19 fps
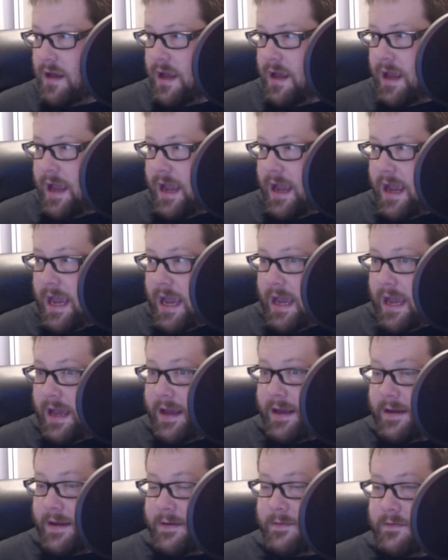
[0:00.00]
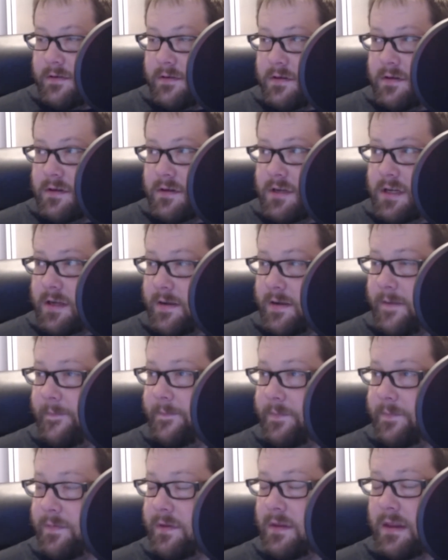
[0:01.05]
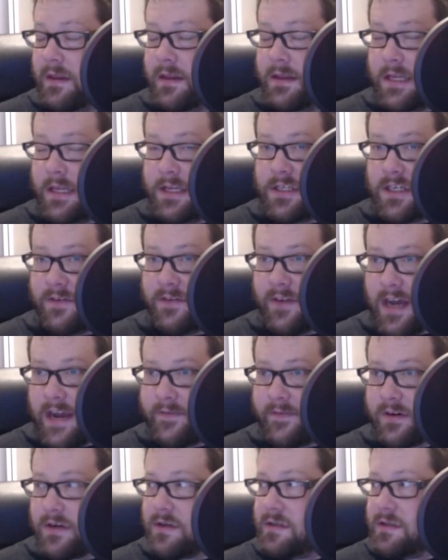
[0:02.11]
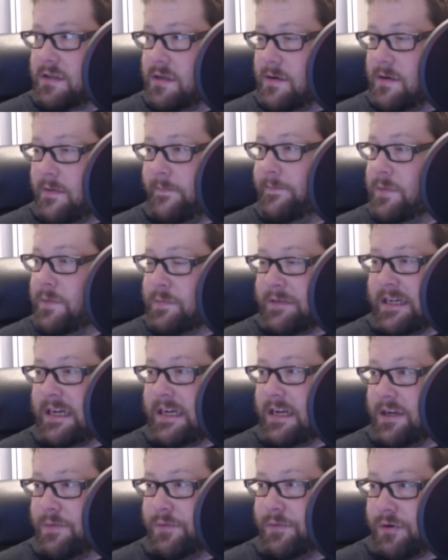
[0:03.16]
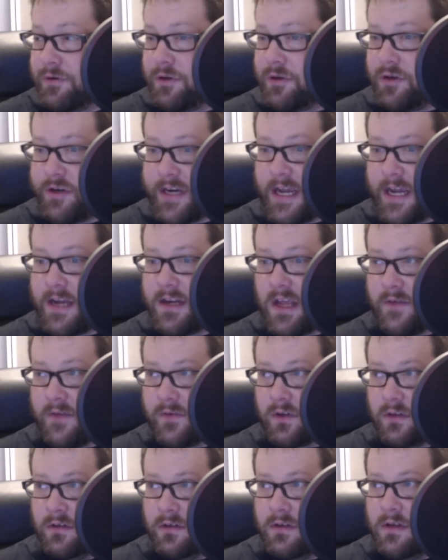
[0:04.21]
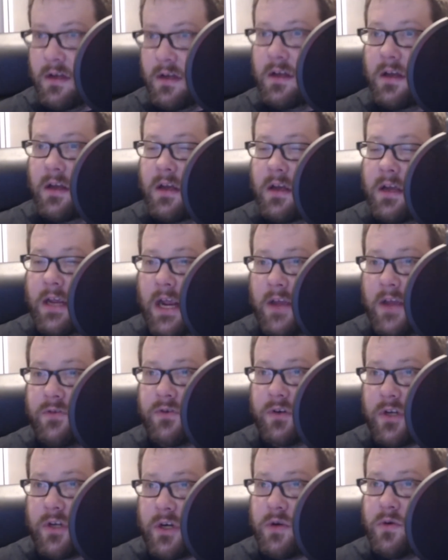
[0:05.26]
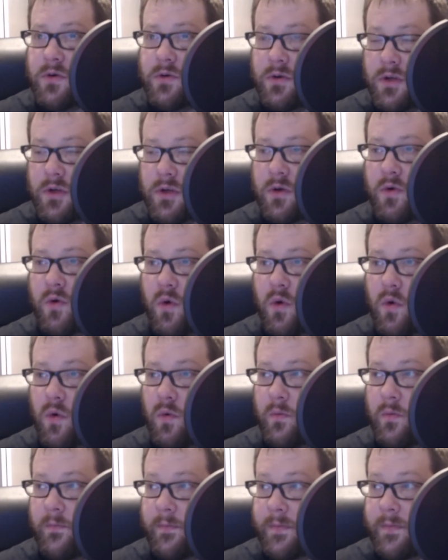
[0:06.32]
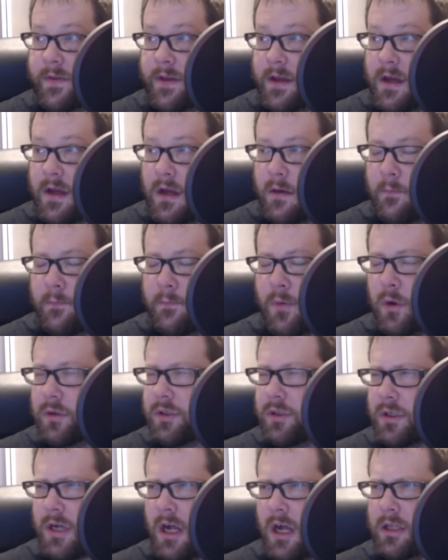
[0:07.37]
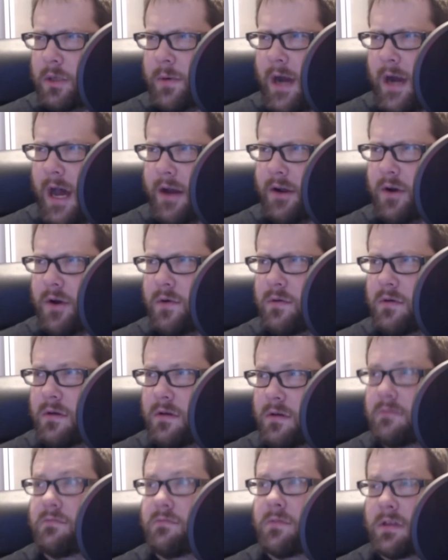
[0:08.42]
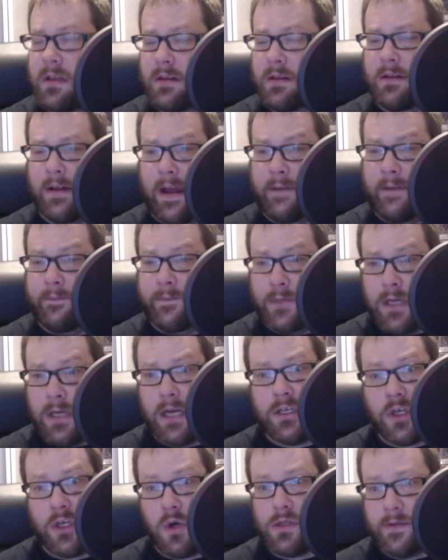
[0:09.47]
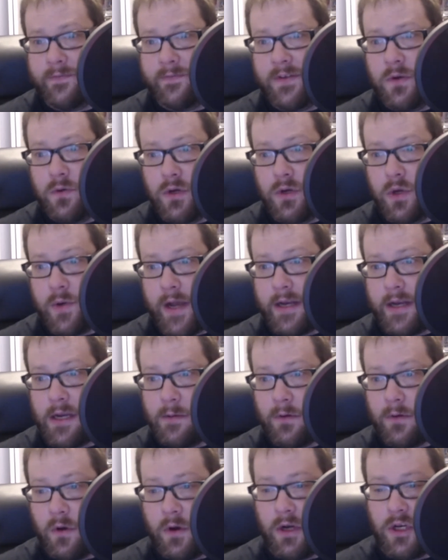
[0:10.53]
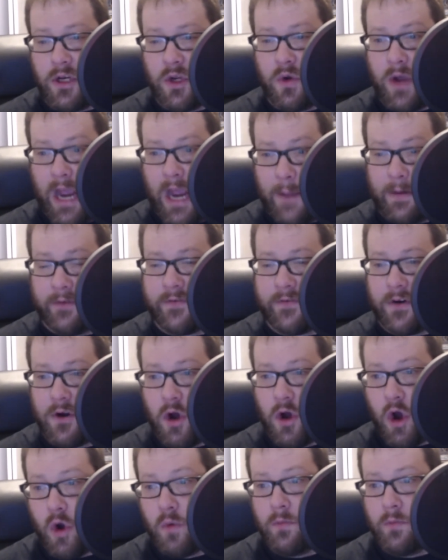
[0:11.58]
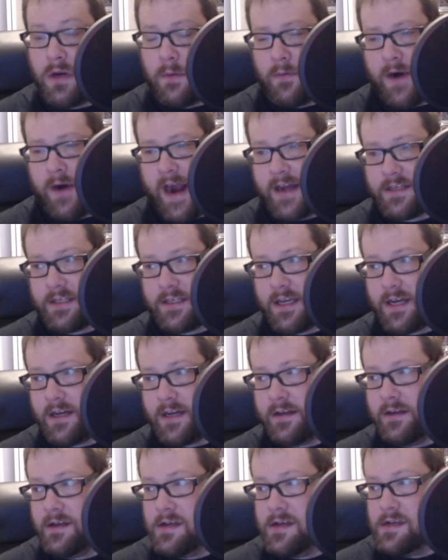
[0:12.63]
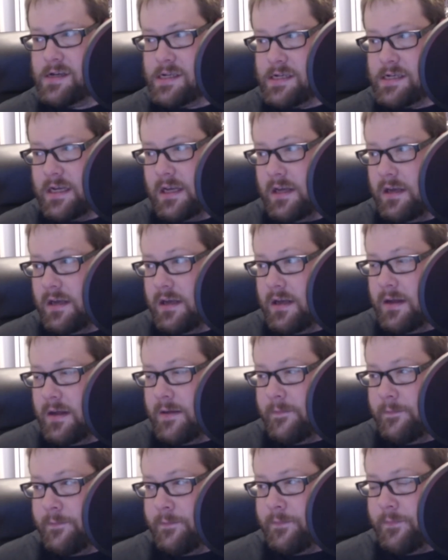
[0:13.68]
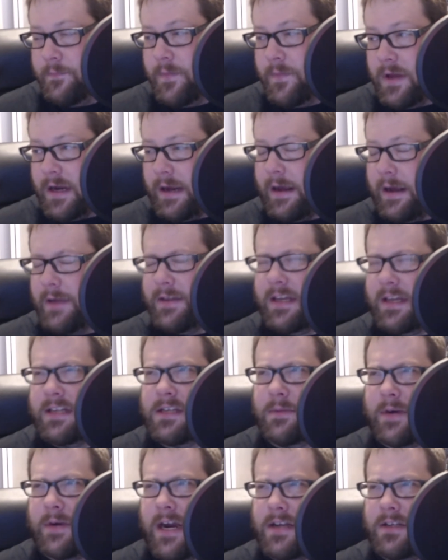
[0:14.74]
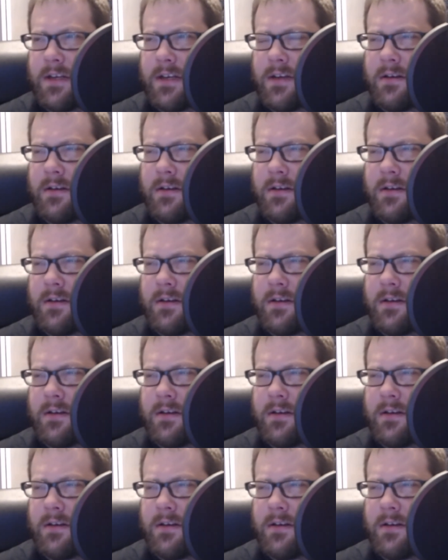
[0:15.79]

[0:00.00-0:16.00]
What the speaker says: And the survivors, split into both good and evil, either go to Boulder, Colorado. I've chosen a few do end up going to Hemingford Home, Nebraska. I think it's Nebraska.